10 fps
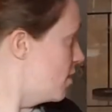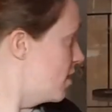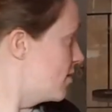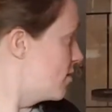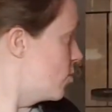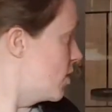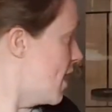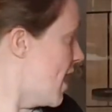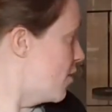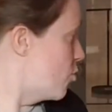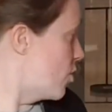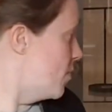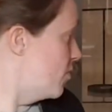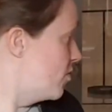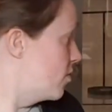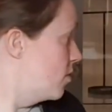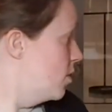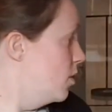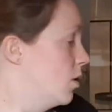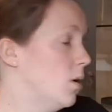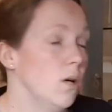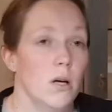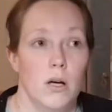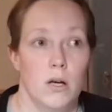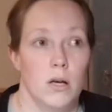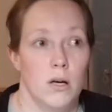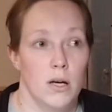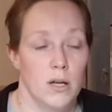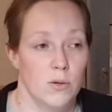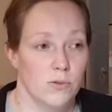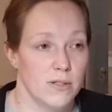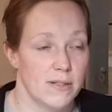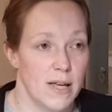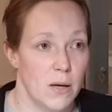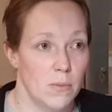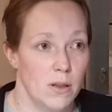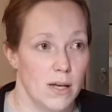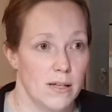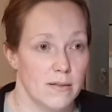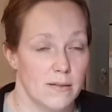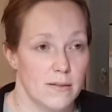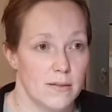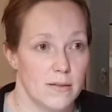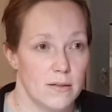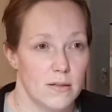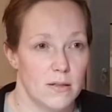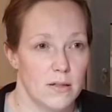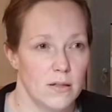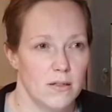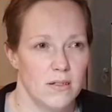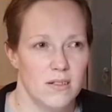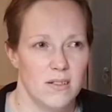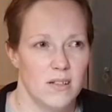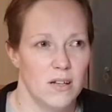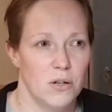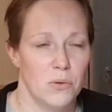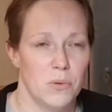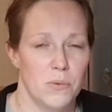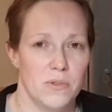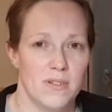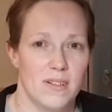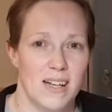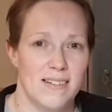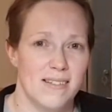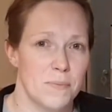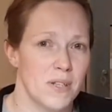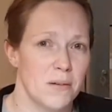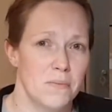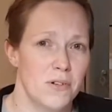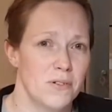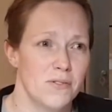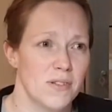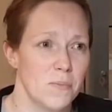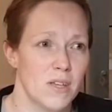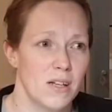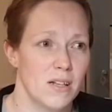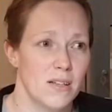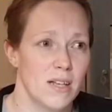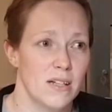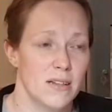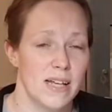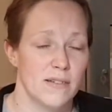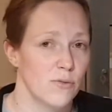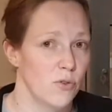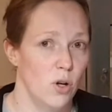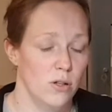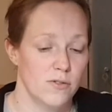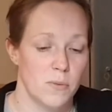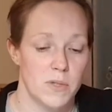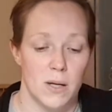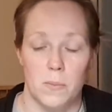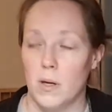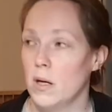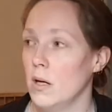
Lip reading: This one had thrips. I noticed them last, I don't know, when was it, like September or something like that, last fall sometime.